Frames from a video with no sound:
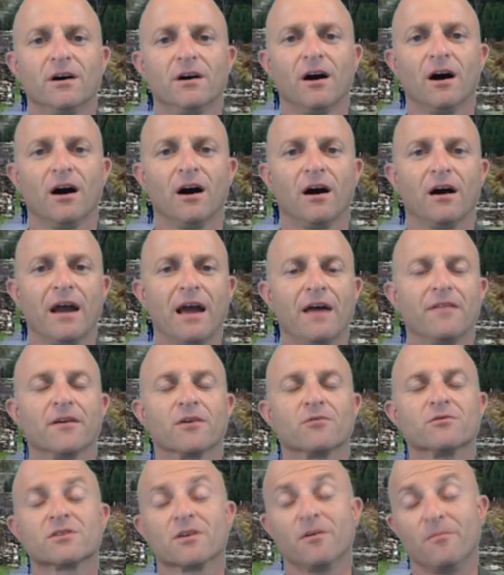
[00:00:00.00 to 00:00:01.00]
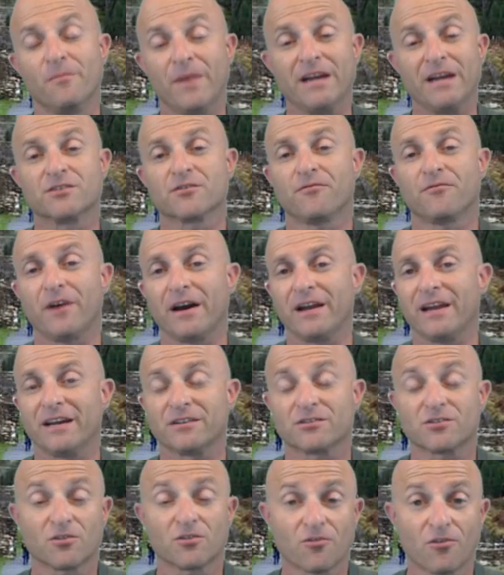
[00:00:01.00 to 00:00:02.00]
and there was a major
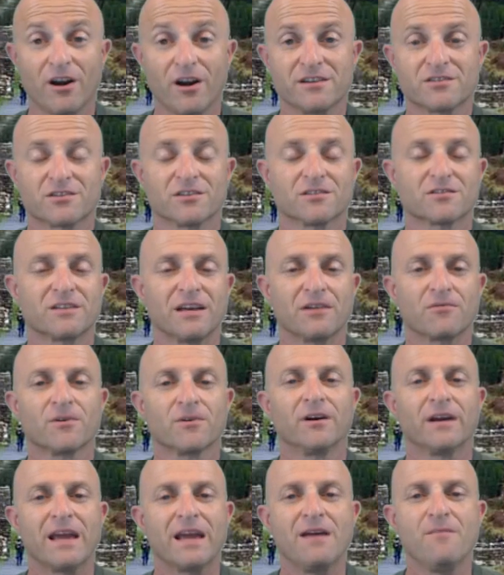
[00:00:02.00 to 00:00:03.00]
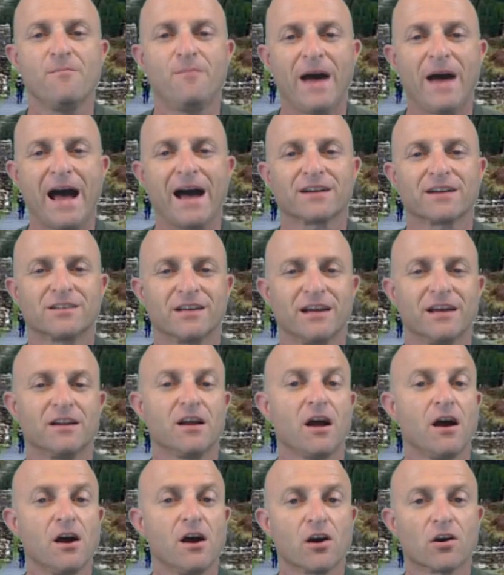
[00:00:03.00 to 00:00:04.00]
financial crisis that really
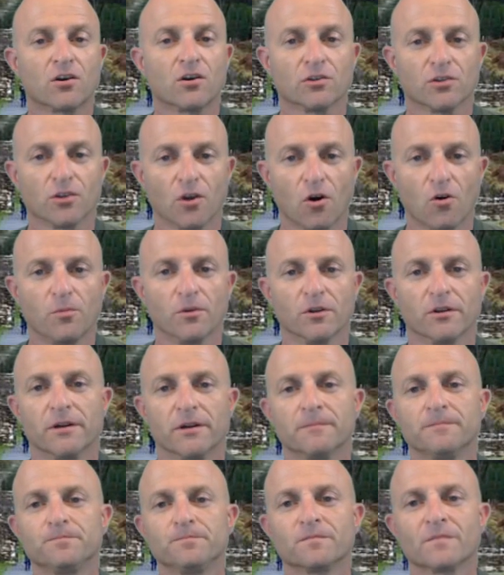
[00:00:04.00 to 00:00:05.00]
impacted globally.